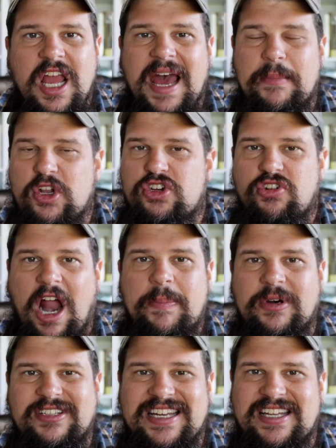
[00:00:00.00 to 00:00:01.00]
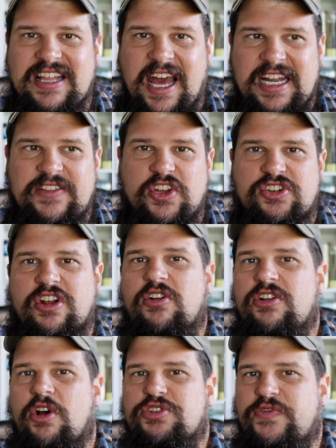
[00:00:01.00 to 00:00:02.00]
I'm going to drop a link to that in the show
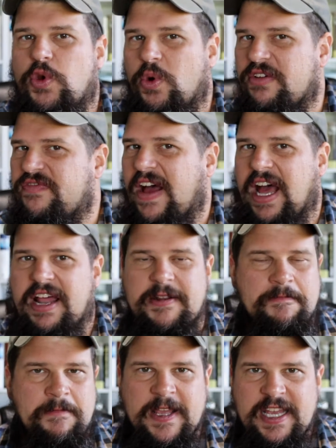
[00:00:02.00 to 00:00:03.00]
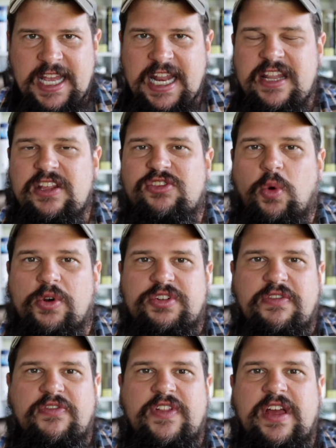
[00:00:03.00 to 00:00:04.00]
notes if you want to find any of these sorts
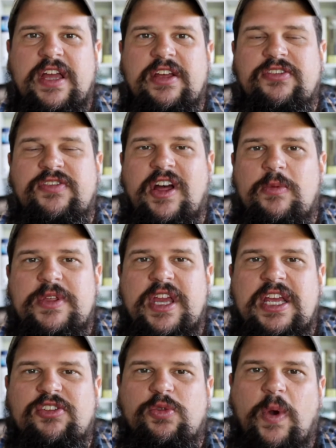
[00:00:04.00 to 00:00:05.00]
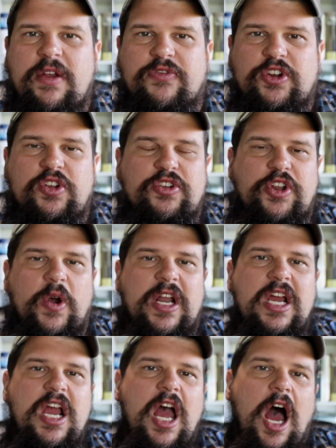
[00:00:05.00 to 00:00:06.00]
of things. That will be the easiest way for you to do
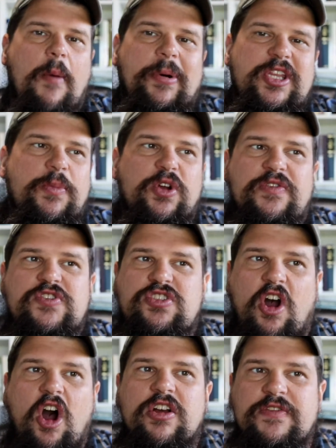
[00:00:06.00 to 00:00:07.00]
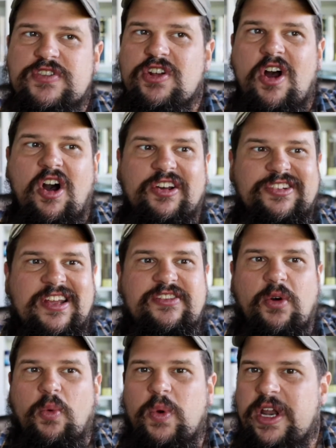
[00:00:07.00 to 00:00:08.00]
it. But the book of Song of Songs is
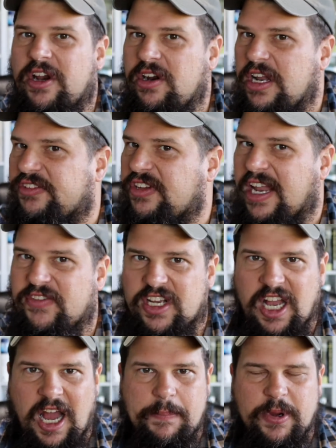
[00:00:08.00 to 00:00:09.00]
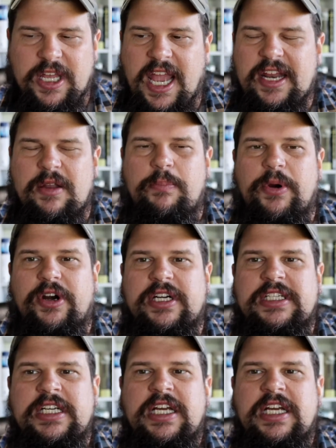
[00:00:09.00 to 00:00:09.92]
it's kind of a complicated book.